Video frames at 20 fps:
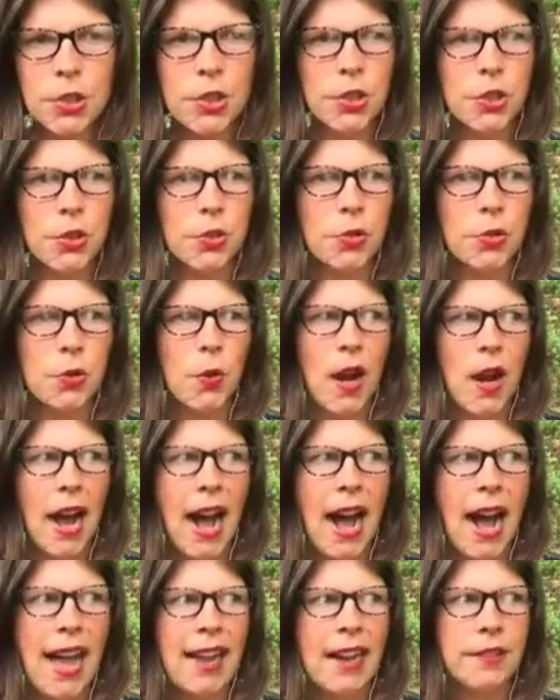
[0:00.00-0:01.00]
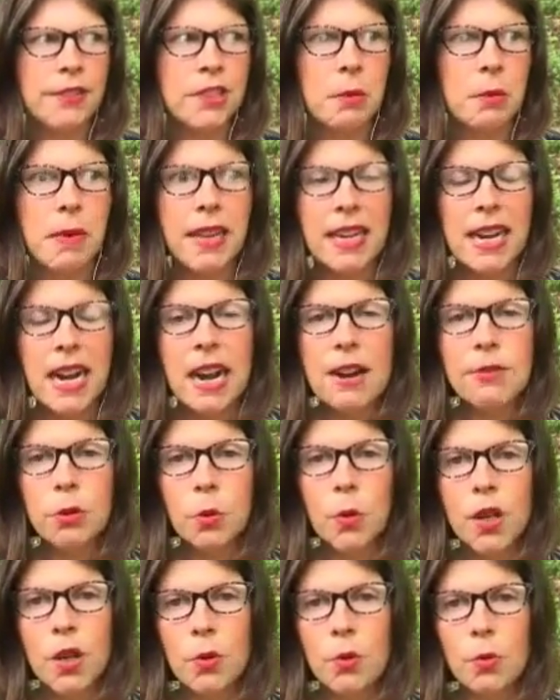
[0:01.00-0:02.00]
to I have to make
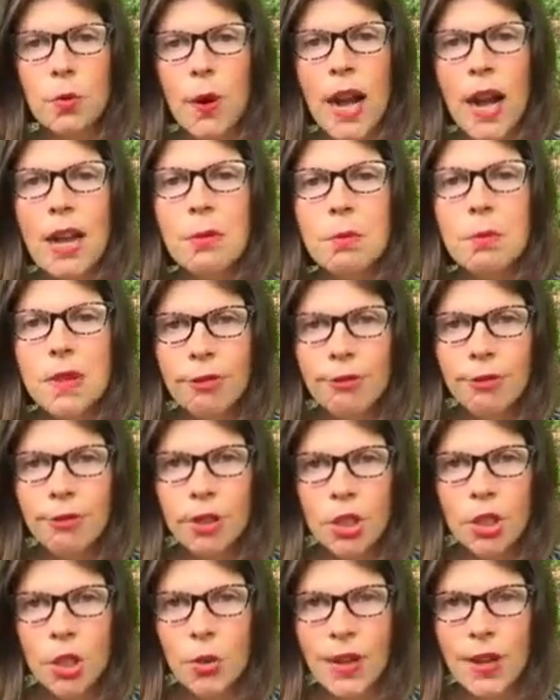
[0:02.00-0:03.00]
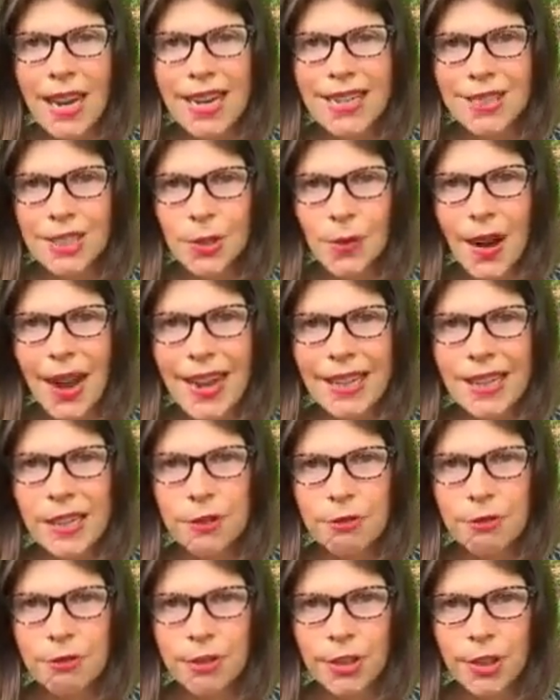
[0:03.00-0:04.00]
everyone around me feel okay so I
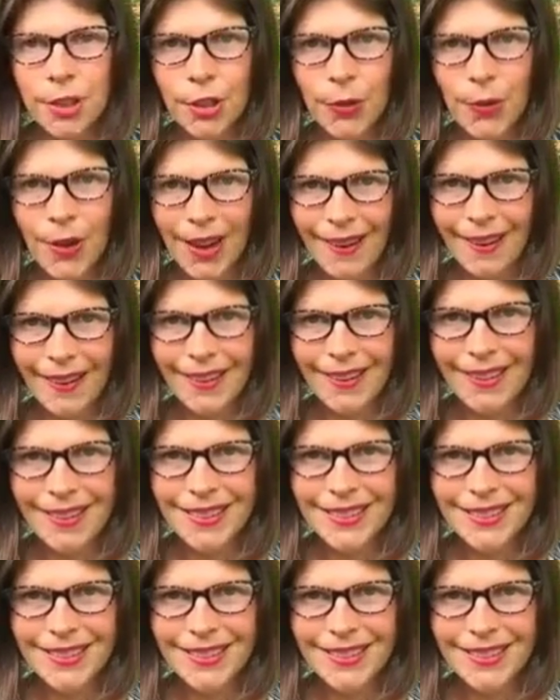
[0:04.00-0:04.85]
can feel okay.